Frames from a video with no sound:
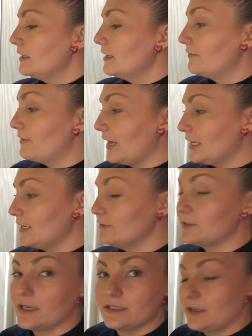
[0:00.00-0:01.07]
if that gives
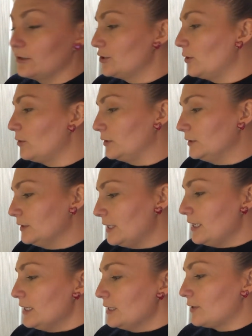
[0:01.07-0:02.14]
us our total.
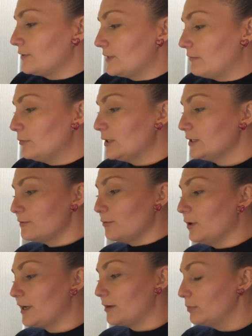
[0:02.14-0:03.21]
So I have 7 plus
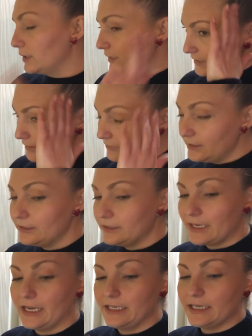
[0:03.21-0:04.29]
4, I can put 7,
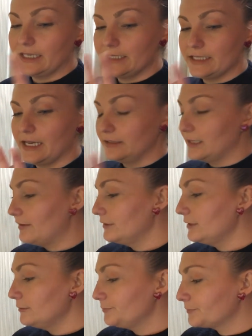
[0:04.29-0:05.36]
8, 9, 10,
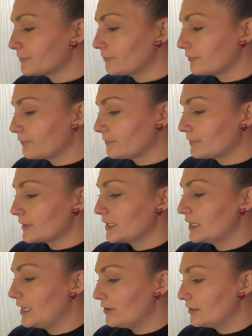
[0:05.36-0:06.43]
11,
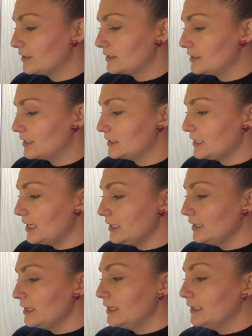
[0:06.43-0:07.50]
carry the sneaky
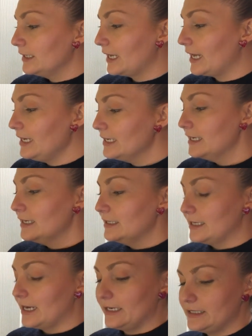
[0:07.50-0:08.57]
10, 8,
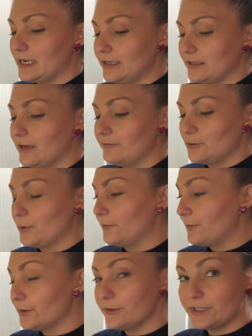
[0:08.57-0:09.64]
9, 10, 11, 12,
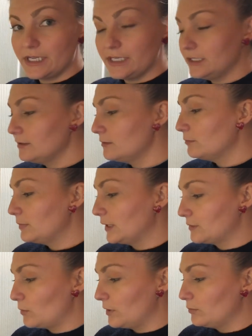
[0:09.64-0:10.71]
13,
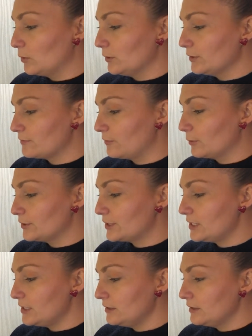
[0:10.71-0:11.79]
plus 1 more is
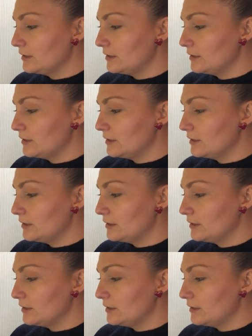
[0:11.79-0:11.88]
14.